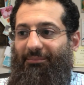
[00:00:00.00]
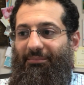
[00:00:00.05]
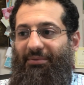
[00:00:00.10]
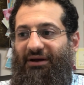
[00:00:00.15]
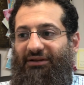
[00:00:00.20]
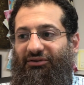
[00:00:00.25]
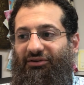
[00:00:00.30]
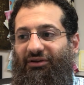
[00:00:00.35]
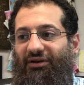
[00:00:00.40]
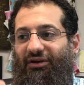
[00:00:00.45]

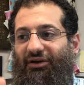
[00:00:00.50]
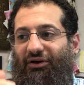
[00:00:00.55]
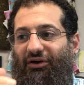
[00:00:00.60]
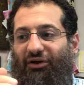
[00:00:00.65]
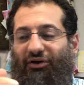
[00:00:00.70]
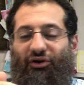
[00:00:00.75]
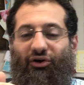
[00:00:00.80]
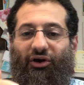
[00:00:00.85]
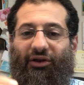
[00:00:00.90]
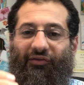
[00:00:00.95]
but
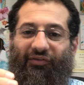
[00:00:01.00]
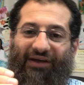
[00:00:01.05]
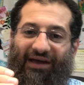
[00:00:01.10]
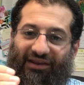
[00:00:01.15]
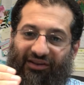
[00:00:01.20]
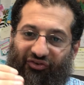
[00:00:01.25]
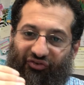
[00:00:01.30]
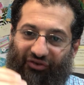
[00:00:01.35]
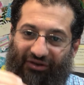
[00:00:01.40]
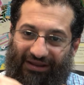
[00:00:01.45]
a good
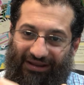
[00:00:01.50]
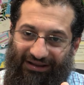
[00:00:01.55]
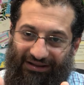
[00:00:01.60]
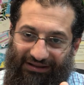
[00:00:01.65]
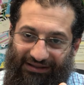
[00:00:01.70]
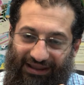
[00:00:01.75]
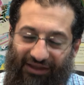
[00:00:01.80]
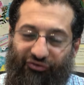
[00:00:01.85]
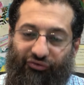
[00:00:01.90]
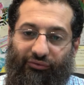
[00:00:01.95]
that is
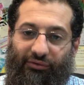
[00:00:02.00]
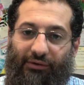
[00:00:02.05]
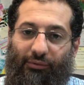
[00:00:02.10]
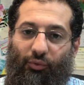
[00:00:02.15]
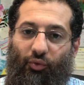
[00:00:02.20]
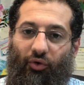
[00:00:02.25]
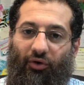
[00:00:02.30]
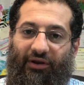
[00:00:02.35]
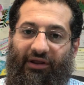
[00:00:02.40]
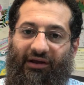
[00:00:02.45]
less
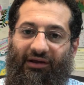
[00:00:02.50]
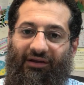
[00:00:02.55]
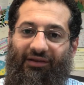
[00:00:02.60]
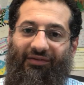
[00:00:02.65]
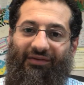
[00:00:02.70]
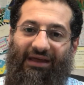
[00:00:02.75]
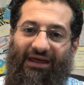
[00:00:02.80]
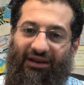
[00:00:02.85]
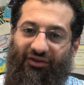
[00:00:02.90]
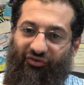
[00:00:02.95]
rewarding,
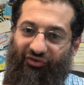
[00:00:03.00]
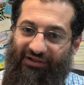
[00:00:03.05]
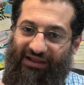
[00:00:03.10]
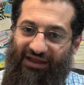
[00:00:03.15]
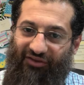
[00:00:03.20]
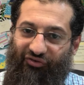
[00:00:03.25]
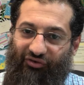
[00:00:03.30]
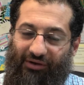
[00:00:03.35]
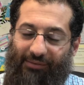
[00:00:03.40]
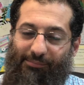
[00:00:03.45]
that is
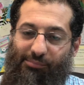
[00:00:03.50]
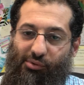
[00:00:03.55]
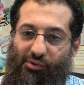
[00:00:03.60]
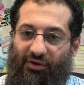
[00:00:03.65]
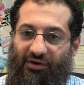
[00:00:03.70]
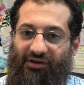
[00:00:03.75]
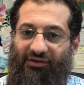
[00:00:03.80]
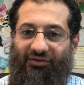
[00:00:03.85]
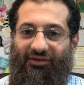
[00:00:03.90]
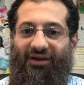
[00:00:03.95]
less
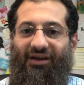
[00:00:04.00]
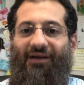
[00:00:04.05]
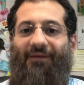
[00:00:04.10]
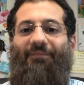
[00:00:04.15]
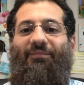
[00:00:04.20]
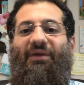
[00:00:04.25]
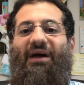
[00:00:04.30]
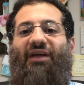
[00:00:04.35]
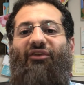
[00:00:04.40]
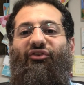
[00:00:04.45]
important
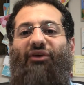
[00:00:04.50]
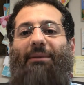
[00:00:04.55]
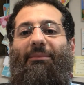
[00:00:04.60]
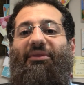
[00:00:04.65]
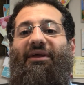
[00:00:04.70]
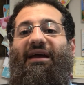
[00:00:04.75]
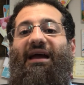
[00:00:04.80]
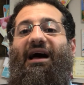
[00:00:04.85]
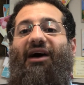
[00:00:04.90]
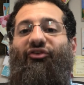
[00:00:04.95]
than
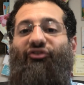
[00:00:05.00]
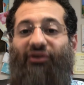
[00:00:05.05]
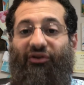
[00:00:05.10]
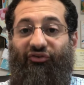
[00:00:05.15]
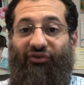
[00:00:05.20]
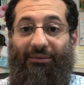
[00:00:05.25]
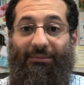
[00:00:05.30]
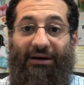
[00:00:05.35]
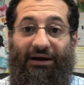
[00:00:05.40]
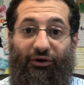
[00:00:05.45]
something else that
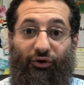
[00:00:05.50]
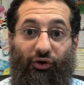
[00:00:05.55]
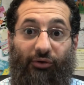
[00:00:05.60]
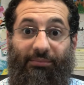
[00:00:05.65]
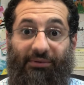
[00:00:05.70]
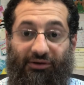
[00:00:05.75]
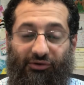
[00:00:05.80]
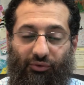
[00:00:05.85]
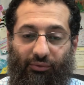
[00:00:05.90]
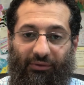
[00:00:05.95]
someone
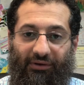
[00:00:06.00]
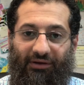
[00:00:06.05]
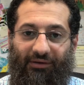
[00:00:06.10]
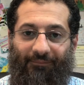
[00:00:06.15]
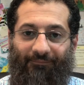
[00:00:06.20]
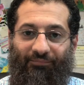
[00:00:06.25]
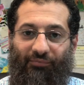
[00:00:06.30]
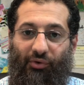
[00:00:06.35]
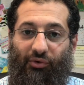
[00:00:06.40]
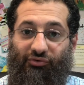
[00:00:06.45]
could be doing
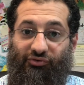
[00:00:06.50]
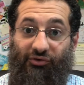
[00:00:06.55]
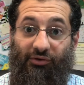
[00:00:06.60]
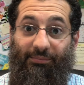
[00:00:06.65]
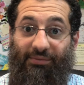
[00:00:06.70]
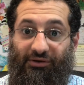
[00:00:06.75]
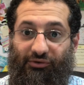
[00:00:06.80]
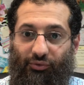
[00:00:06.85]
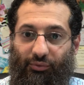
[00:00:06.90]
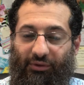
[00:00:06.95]
or
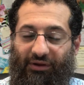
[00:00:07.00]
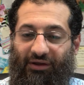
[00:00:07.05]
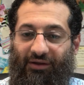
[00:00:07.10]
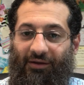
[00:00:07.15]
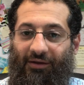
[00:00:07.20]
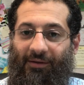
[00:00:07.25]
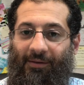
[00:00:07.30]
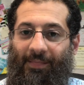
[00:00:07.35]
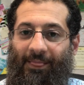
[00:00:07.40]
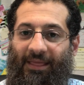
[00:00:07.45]
should be doing.
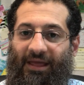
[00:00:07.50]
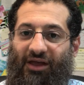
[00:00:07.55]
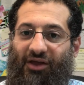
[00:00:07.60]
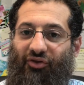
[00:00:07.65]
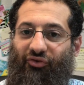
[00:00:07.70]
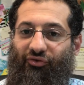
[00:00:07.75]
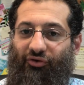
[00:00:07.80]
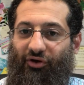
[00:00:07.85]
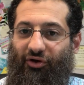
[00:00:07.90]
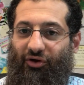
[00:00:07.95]

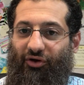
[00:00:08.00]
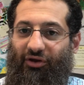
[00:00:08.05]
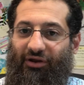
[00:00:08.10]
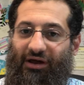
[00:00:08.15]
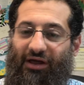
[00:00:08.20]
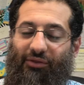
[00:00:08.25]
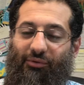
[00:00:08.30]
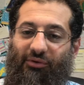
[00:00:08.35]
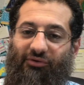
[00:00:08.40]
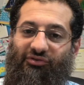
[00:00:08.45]
So in
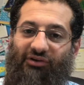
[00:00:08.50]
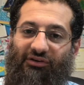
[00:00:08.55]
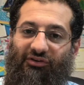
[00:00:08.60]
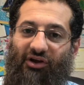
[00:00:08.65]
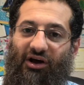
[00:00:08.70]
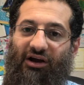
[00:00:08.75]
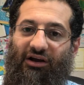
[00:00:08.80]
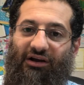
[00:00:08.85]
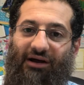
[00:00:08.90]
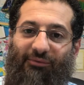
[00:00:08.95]
other words,
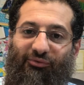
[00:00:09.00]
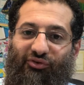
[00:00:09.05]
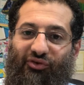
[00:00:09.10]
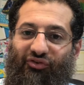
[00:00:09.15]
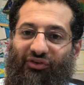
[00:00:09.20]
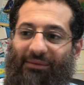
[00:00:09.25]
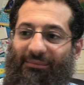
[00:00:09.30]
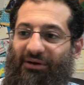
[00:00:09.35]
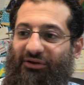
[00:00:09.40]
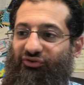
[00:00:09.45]
Shaitan comes to
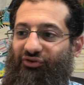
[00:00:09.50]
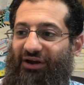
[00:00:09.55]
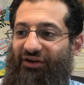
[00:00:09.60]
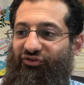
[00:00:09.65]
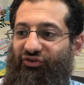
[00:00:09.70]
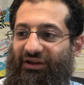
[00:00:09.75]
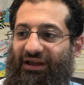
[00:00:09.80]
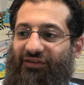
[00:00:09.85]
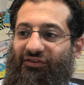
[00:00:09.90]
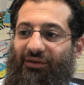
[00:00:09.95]
someone,
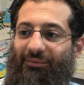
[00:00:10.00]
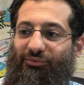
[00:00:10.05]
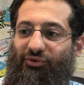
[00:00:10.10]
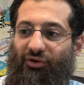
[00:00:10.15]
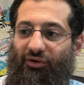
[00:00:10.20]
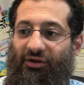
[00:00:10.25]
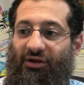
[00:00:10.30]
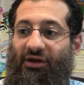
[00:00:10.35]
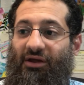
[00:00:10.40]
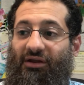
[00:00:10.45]
tries to get them
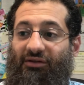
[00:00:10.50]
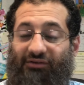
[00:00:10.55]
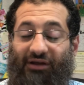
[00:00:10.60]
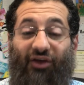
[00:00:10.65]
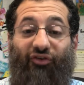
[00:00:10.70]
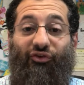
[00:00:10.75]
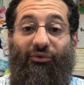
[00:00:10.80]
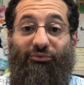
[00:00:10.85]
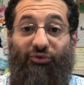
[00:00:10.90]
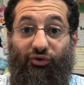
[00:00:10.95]
to,
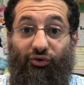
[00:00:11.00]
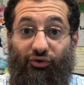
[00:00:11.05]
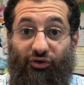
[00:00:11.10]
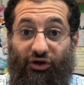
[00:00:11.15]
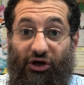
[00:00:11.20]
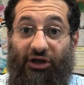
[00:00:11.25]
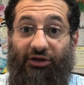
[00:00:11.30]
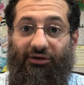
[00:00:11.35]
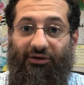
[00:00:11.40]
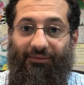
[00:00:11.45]
tells them to do
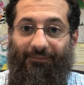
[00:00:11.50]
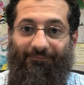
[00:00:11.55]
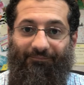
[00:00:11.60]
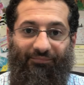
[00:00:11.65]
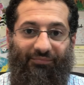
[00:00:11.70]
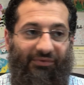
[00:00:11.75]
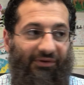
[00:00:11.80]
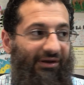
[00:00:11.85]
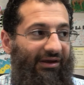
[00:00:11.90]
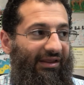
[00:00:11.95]
good.
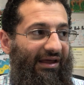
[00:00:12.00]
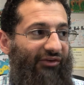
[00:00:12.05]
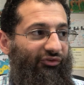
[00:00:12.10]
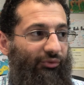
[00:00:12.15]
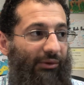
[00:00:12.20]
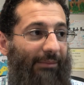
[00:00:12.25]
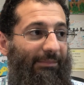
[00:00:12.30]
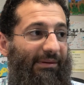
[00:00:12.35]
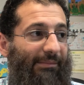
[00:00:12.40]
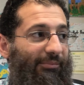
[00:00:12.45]
And
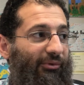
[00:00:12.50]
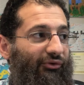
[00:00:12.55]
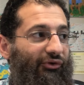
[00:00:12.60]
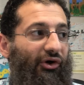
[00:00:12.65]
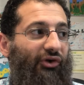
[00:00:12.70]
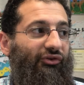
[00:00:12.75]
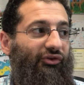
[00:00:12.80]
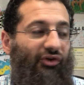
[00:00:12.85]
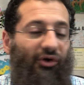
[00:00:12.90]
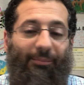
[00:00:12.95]
that's what people
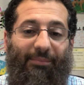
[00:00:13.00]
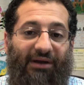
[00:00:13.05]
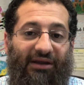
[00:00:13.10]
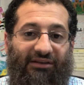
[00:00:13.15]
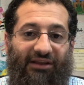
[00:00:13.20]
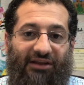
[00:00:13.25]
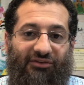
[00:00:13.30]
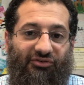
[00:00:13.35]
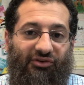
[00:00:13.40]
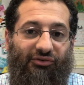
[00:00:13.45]
don't pay
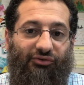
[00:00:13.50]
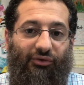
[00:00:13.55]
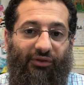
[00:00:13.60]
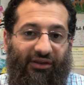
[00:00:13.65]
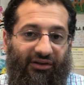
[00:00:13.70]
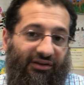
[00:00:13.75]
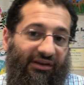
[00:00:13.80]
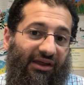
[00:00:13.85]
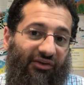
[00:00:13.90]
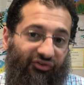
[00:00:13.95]
attention to.
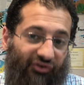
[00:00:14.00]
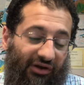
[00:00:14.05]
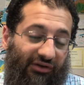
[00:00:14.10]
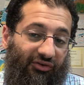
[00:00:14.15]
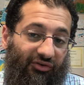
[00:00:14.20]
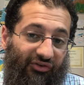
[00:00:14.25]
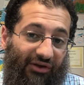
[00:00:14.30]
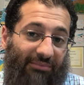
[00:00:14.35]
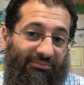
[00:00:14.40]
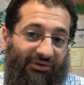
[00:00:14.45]
That yes,
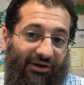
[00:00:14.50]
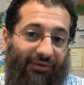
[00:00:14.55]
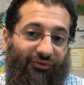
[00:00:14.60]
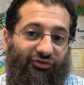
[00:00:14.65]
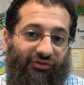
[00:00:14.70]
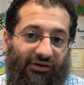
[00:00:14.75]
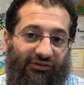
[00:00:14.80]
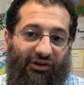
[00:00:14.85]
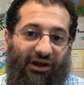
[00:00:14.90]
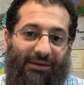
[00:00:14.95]
sometimes
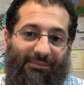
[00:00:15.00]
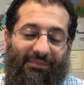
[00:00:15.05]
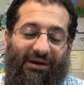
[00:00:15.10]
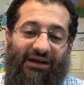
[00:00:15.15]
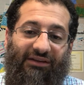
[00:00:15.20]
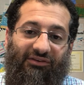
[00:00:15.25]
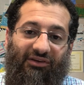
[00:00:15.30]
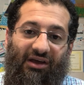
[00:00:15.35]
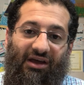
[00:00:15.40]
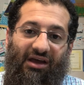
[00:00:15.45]
Shaitan
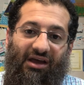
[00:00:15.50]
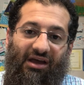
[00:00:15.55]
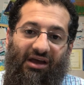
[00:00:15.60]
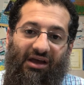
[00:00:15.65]
might